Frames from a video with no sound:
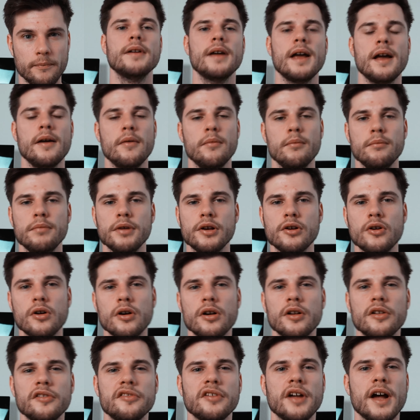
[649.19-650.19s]
And
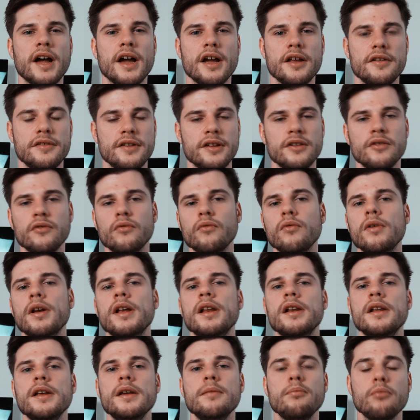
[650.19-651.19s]
because I didn't
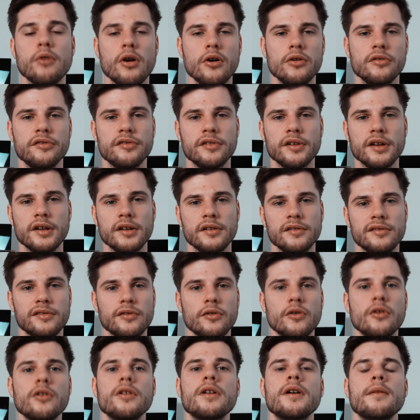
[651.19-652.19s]
really process
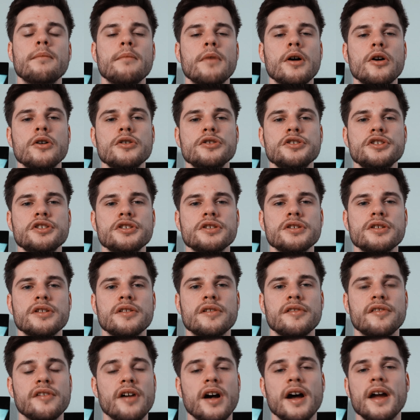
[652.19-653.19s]
all the
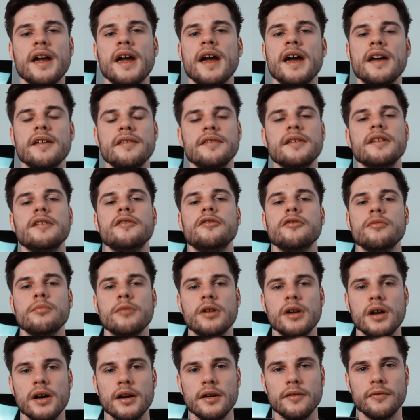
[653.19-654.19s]
emotions I had into my
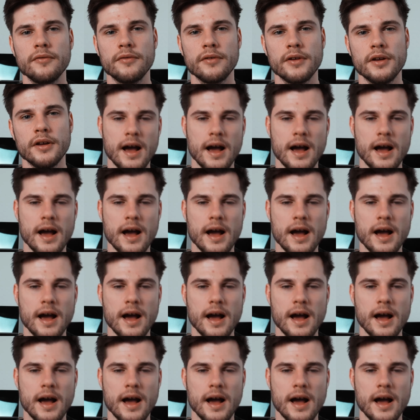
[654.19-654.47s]
life,